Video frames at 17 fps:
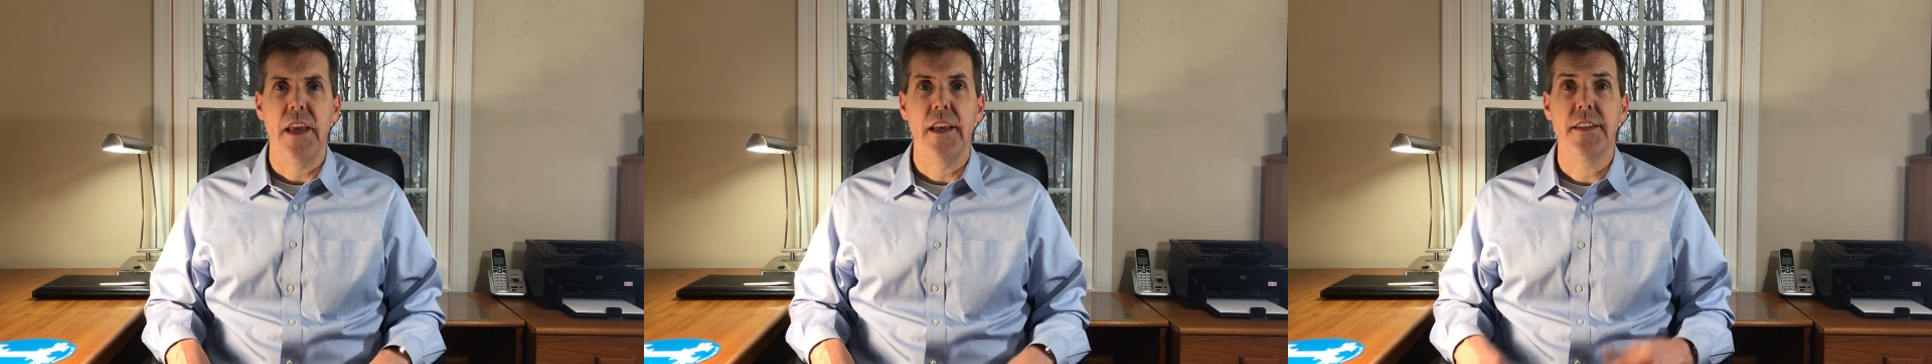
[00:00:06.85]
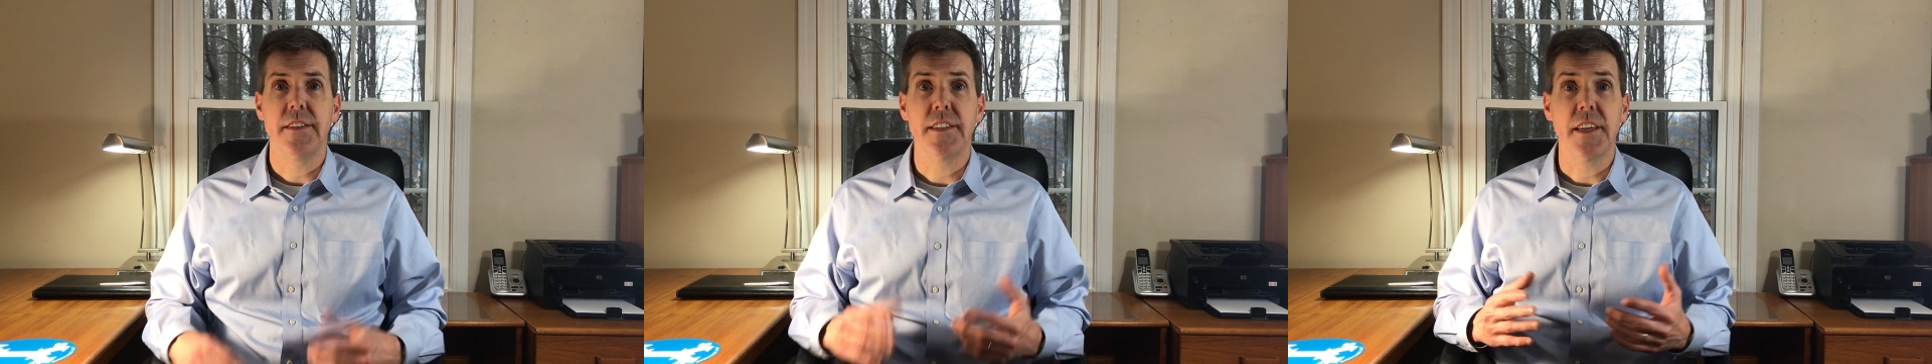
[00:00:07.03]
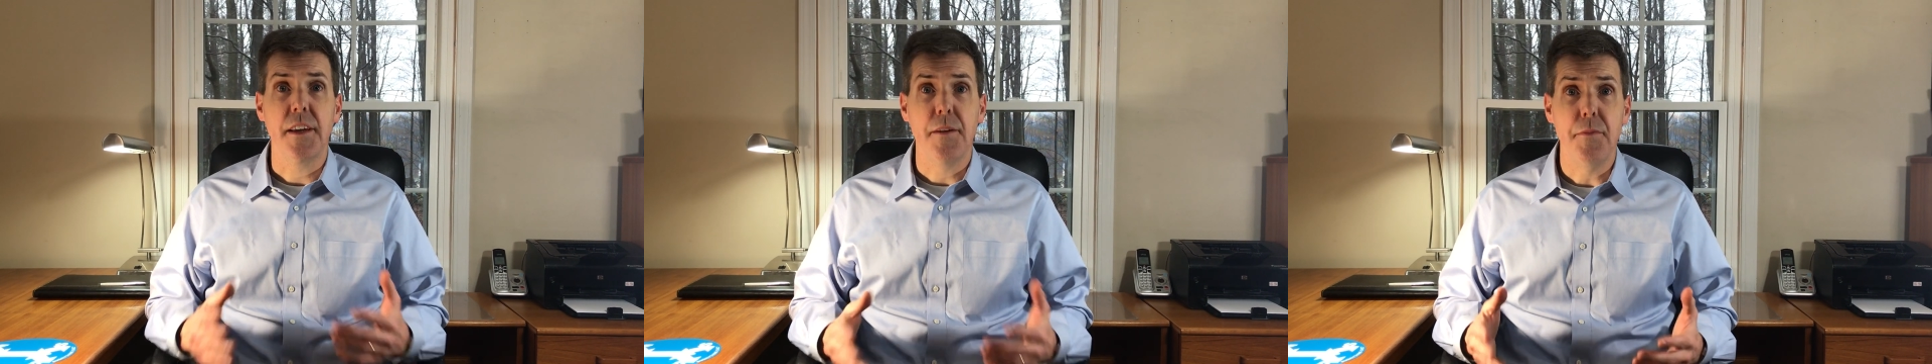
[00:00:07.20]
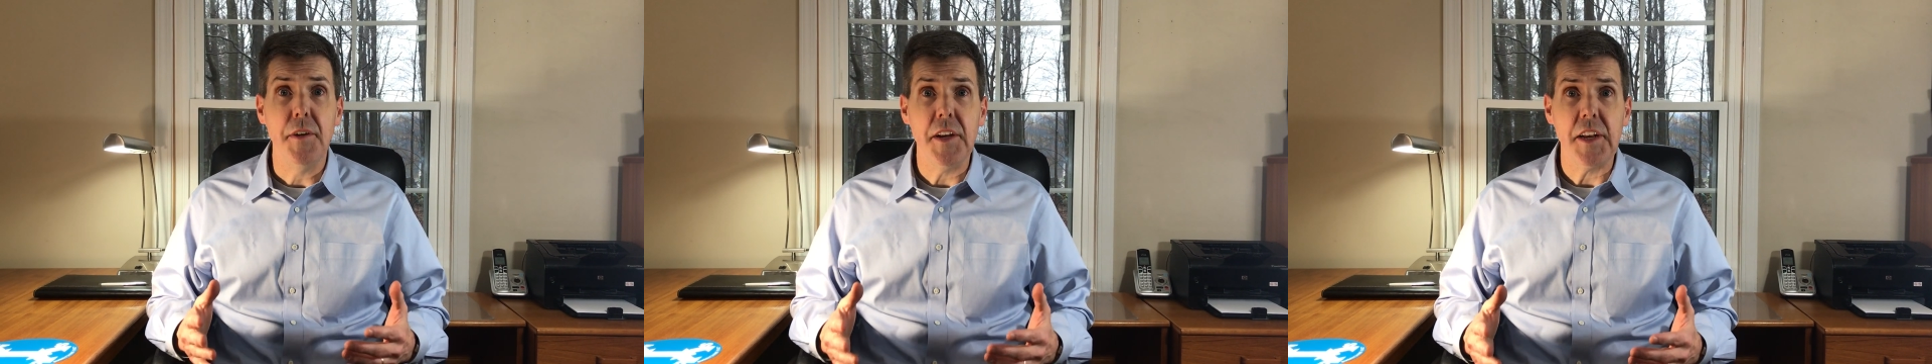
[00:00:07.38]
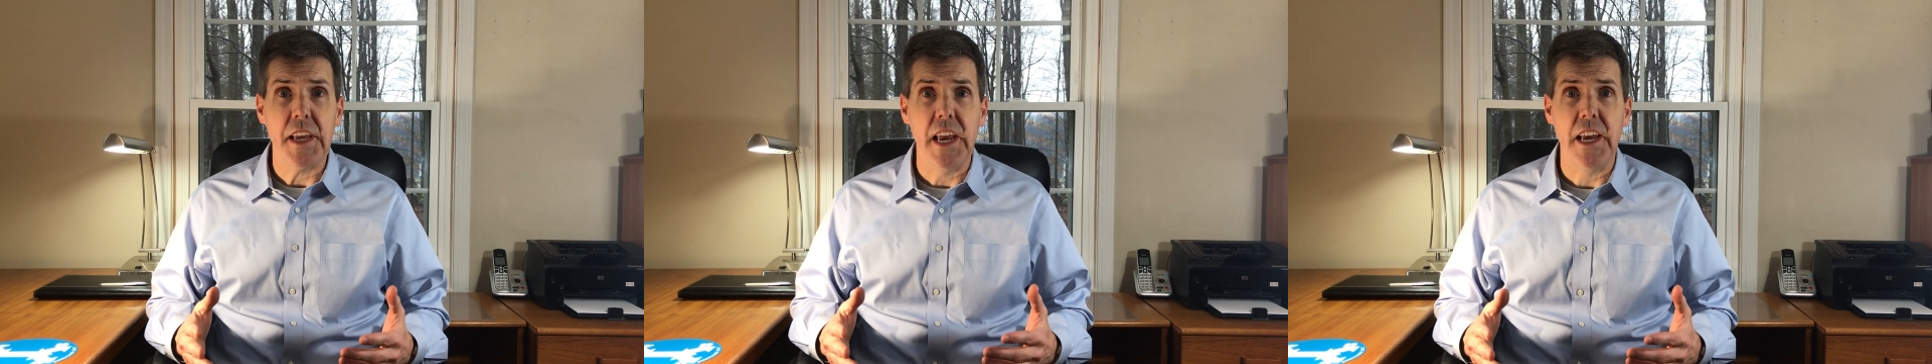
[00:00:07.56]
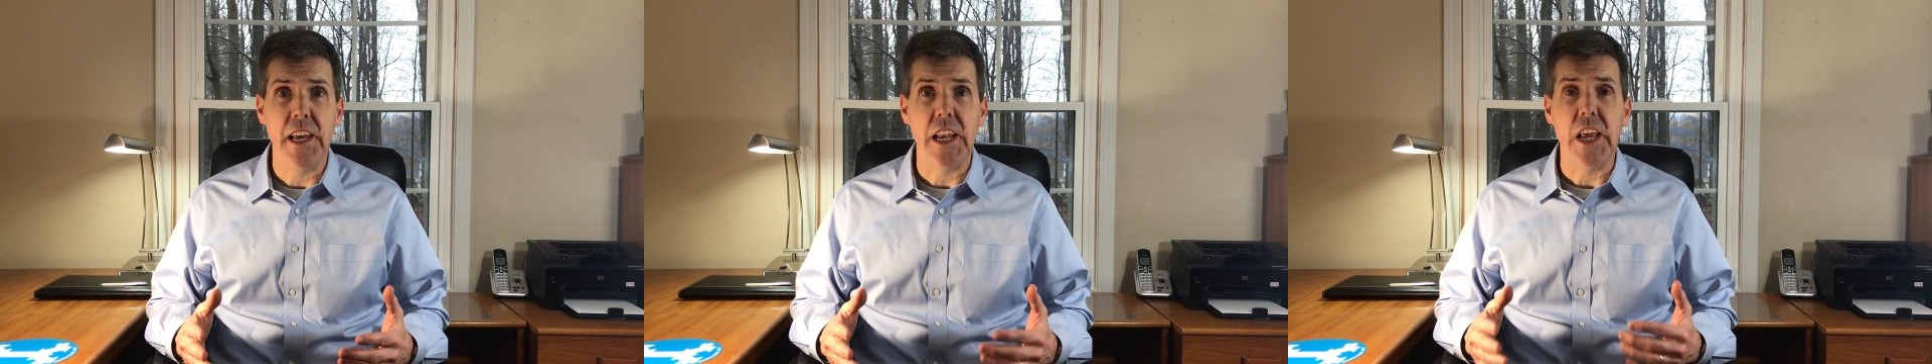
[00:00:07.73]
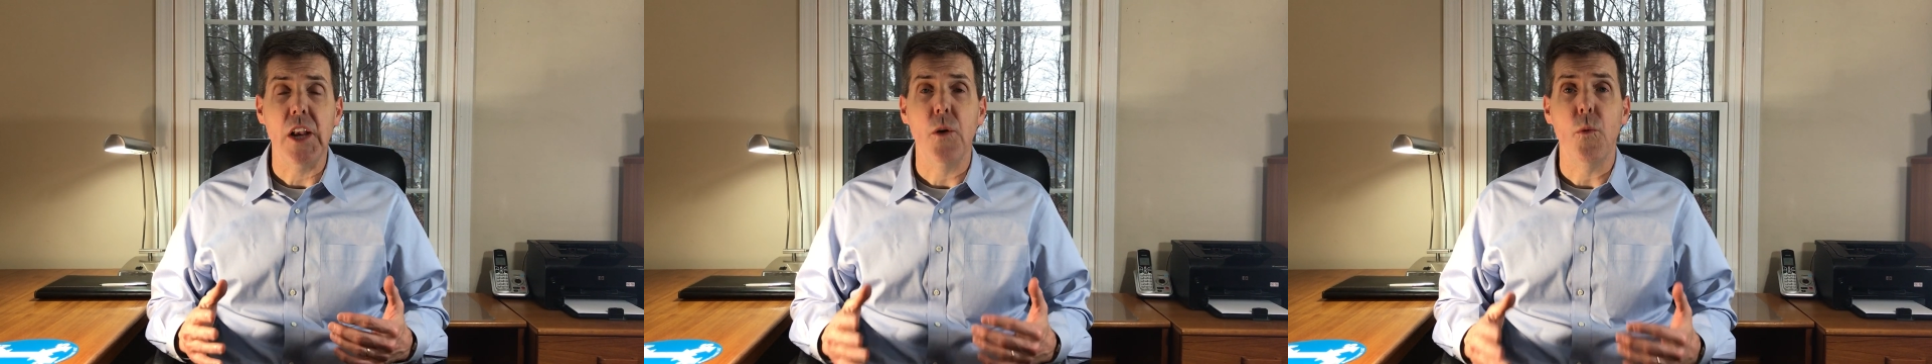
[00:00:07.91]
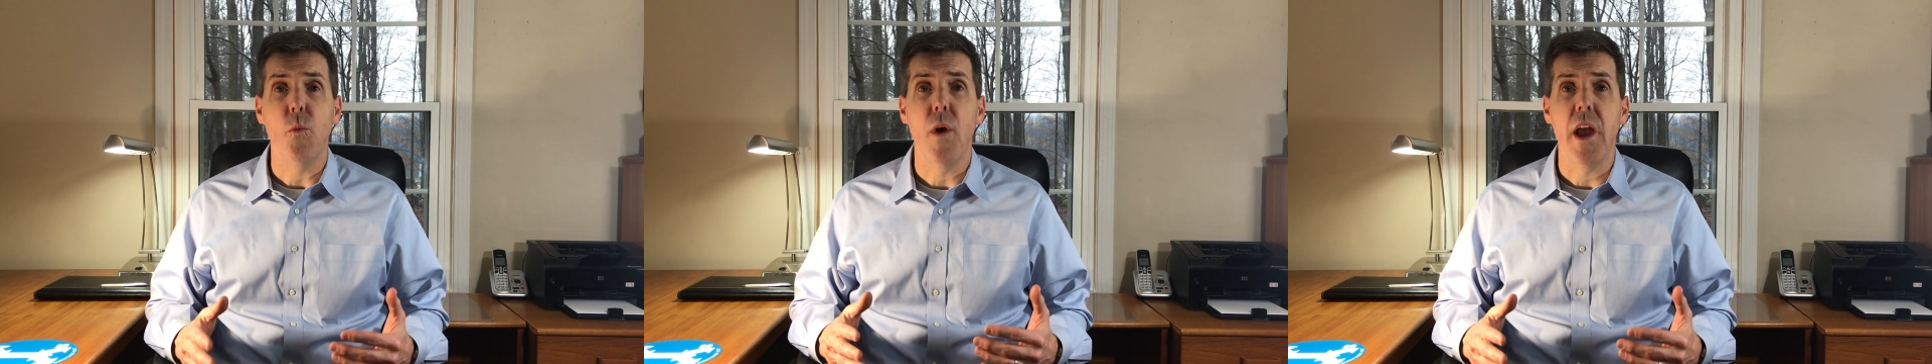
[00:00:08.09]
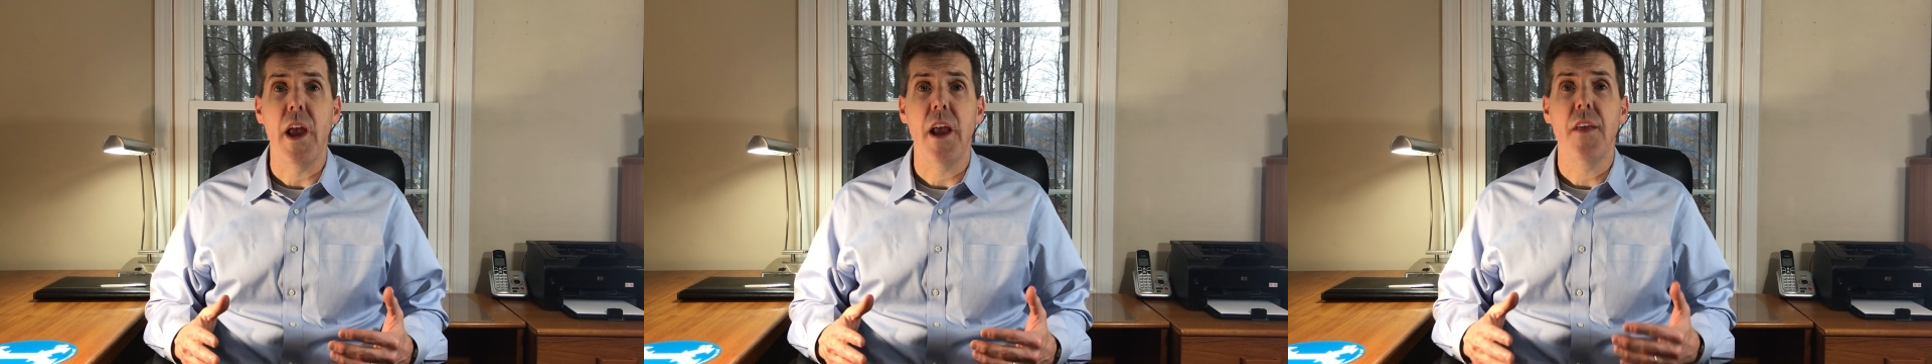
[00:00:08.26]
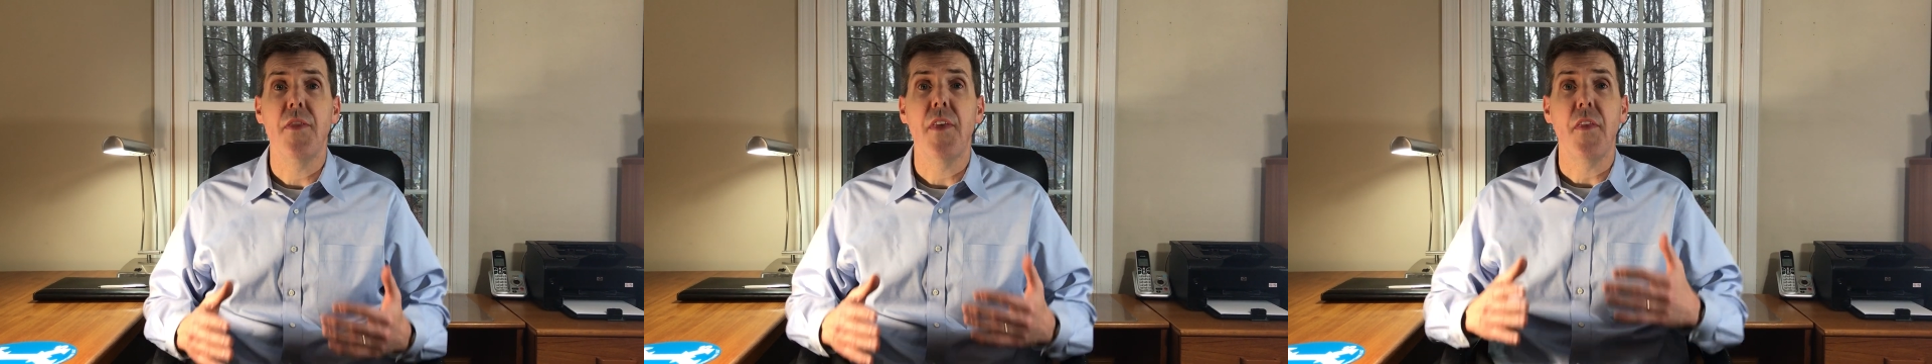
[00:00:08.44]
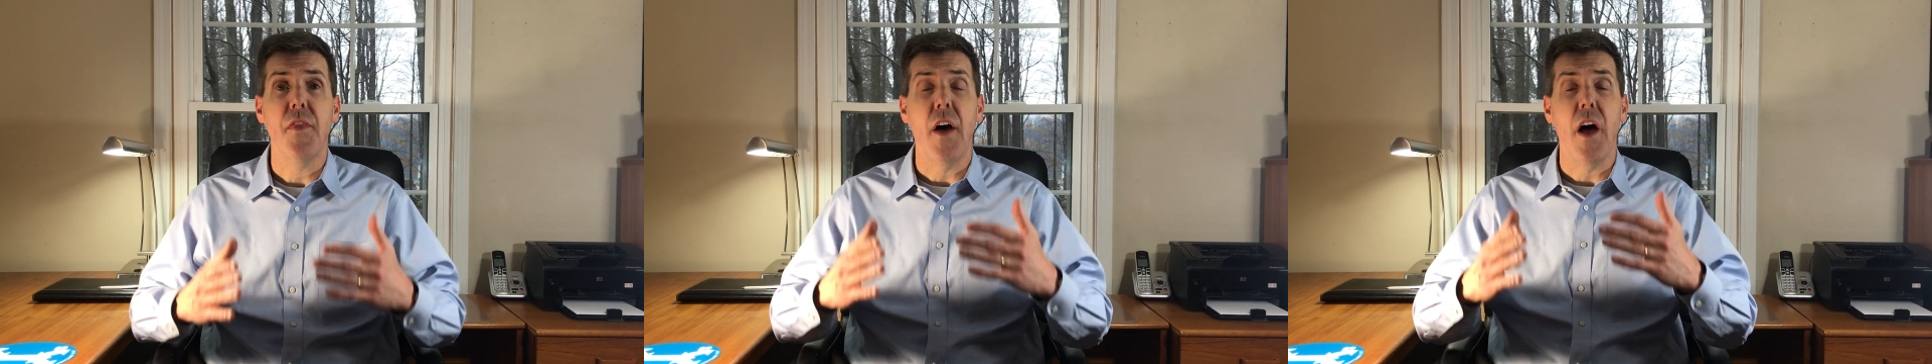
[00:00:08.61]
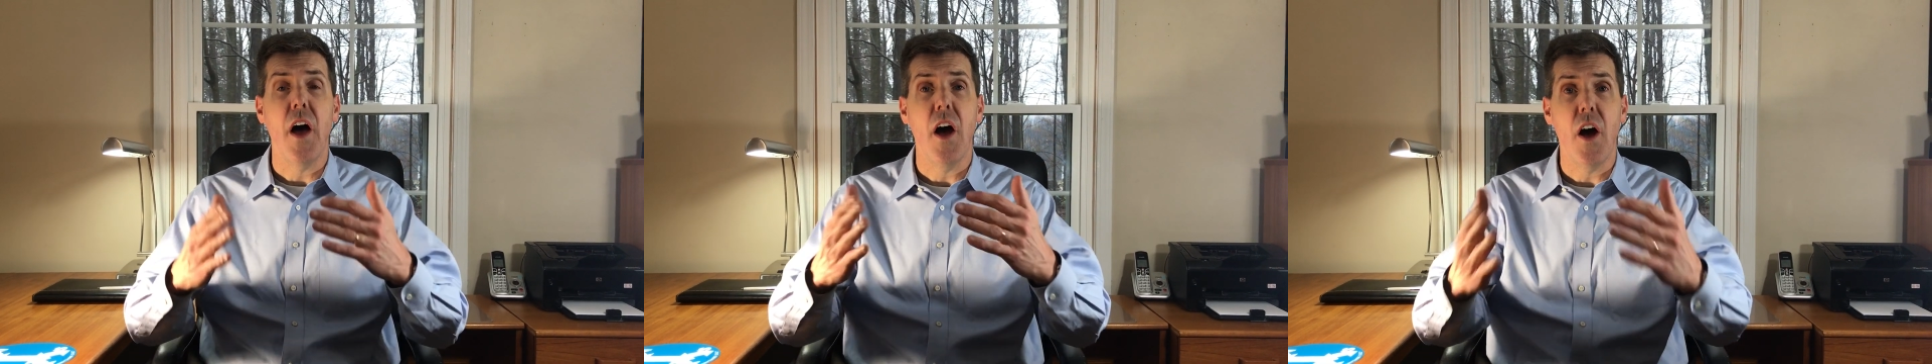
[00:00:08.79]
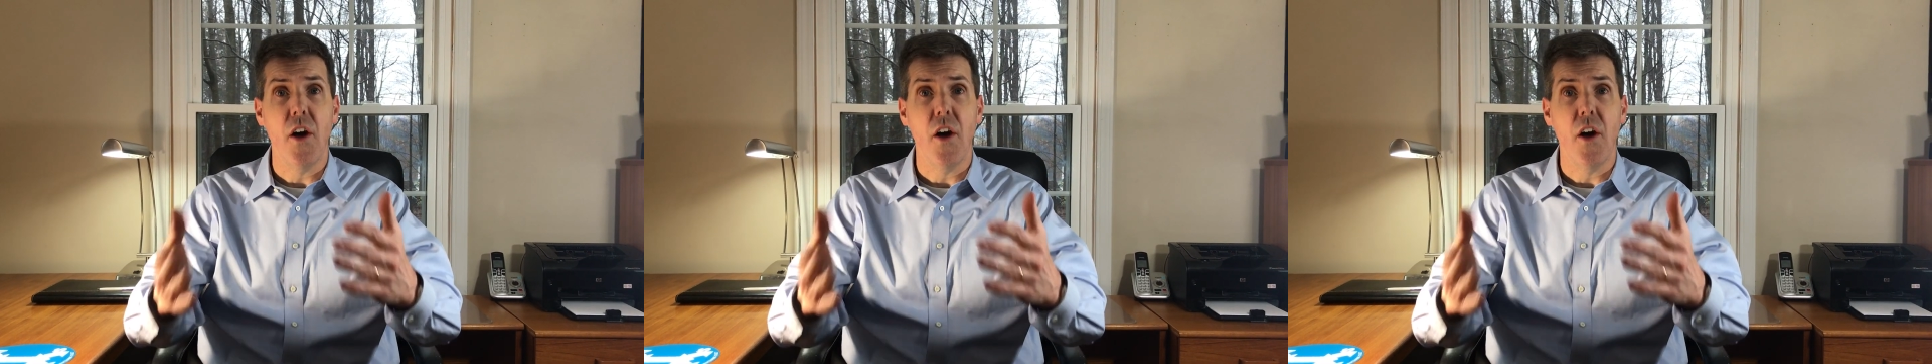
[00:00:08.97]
is to communicate in a way that the